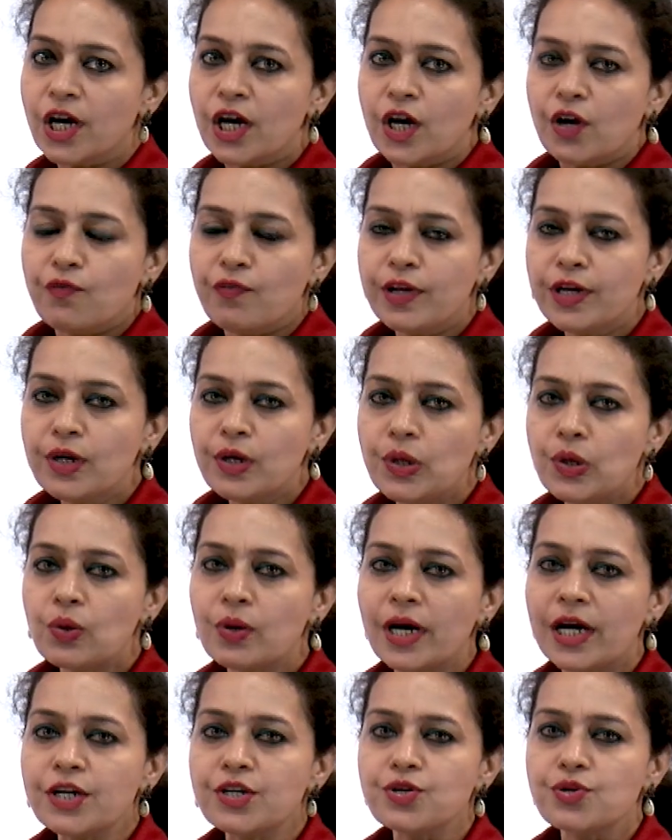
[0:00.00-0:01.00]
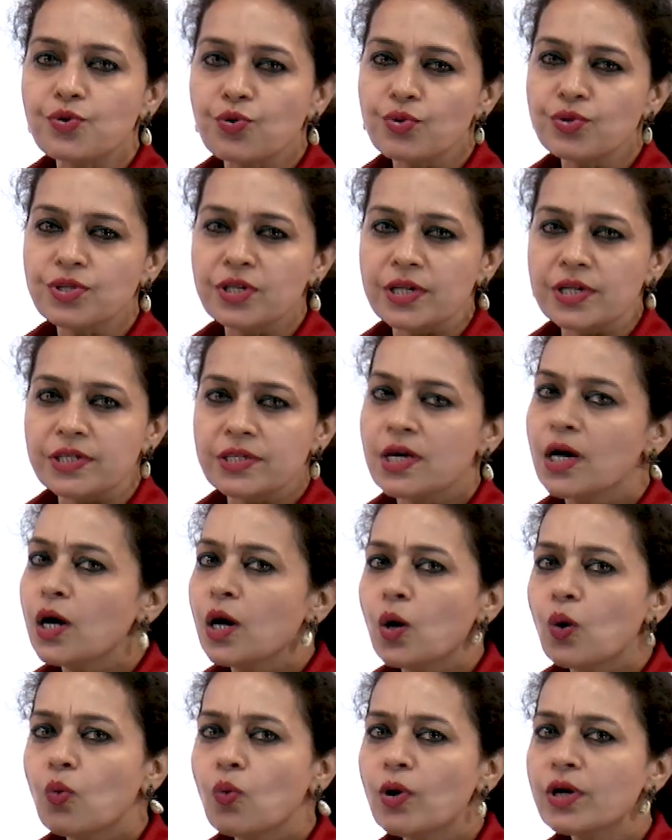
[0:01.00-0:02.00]
when you look at roses,
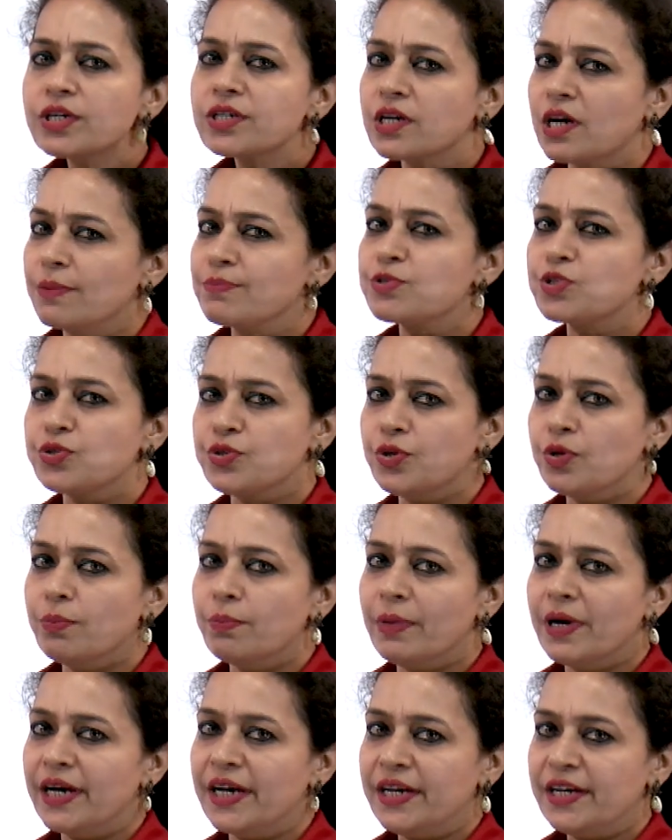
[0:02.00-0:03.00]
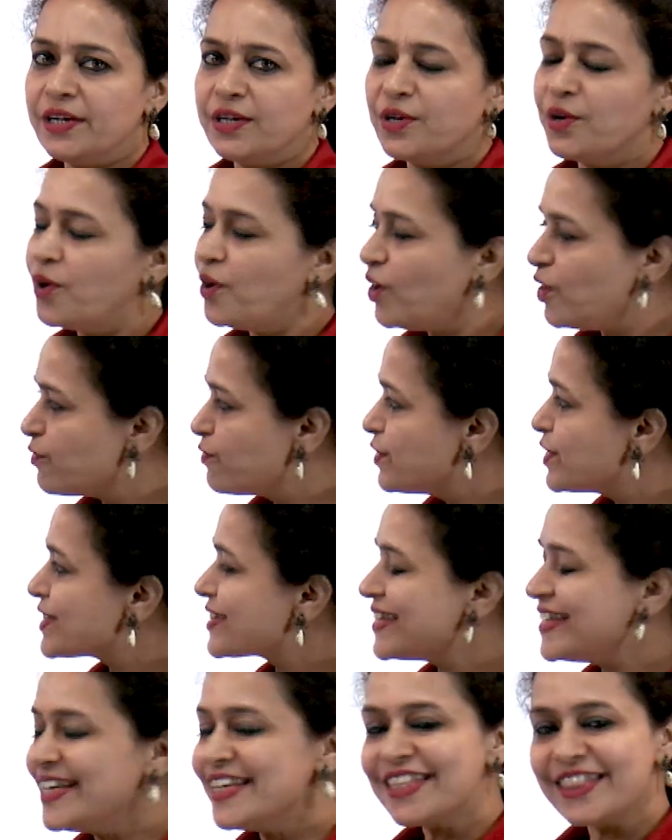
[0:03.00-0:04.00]
what comes to your mind?
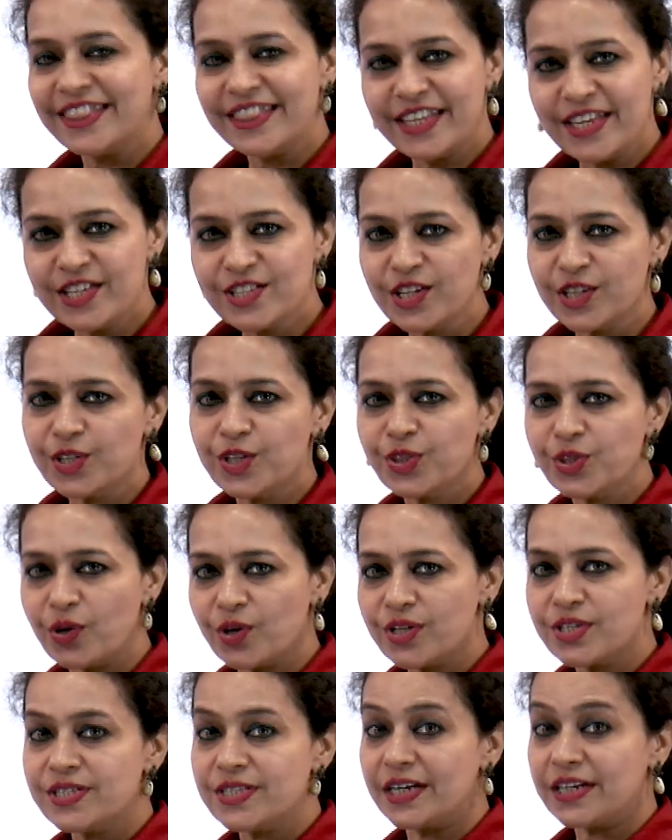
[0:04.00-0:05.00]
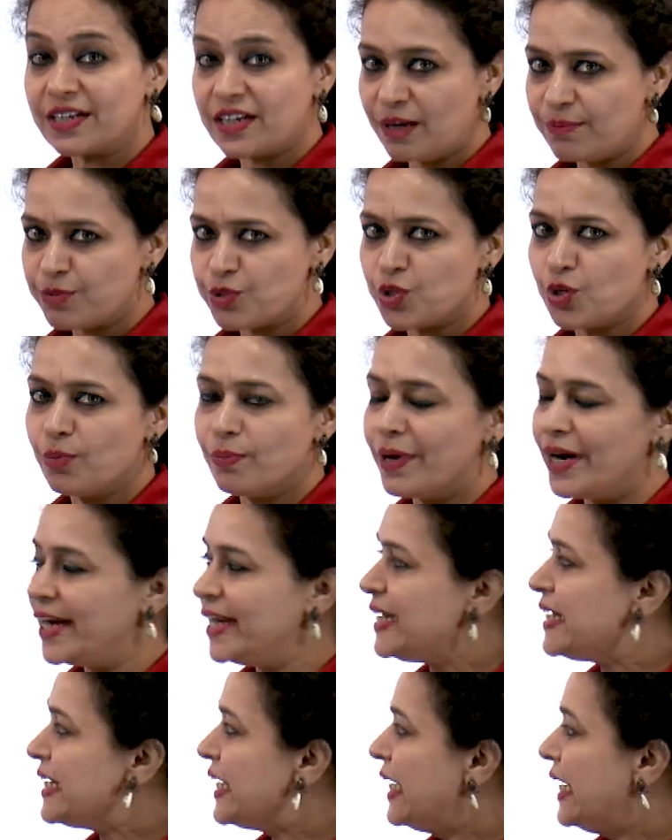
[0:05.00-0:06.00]
Obviously, these are the thoughts that come to your mind:
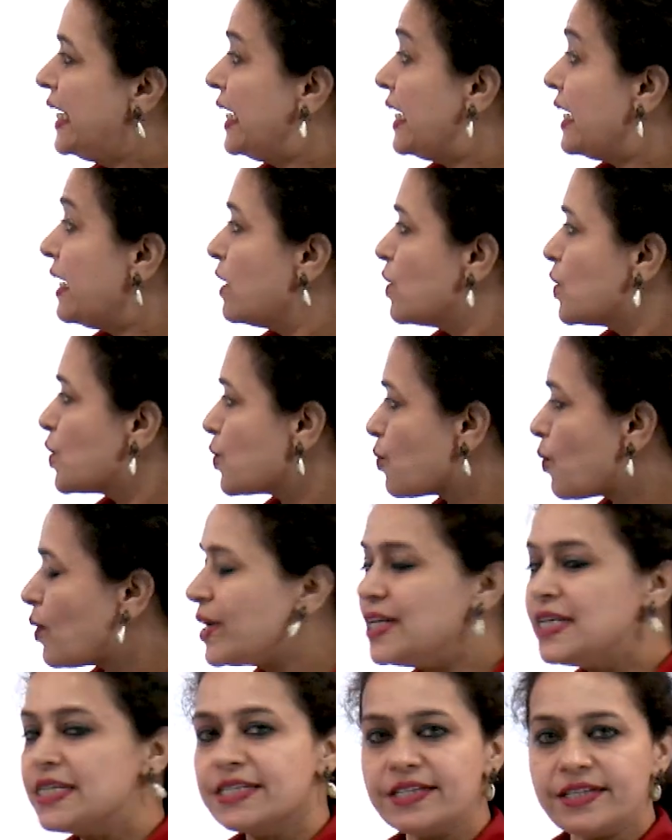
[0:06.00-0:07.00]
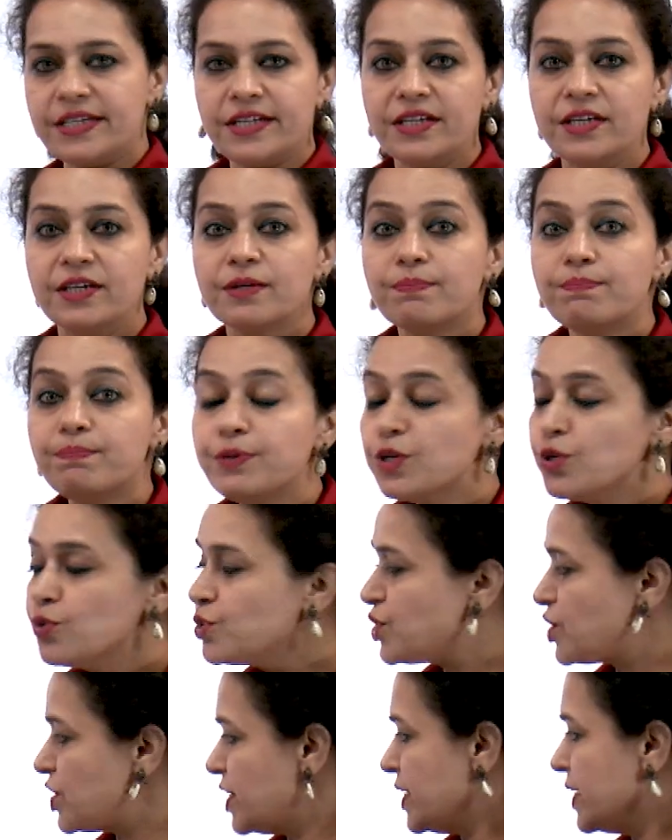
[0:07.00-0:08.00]
royalty,
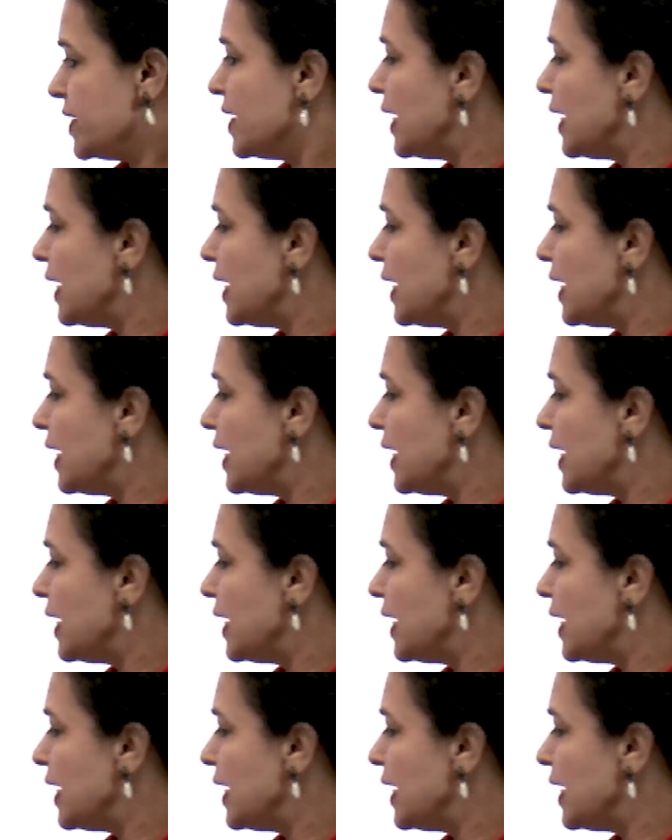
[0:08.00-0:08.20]
beauty,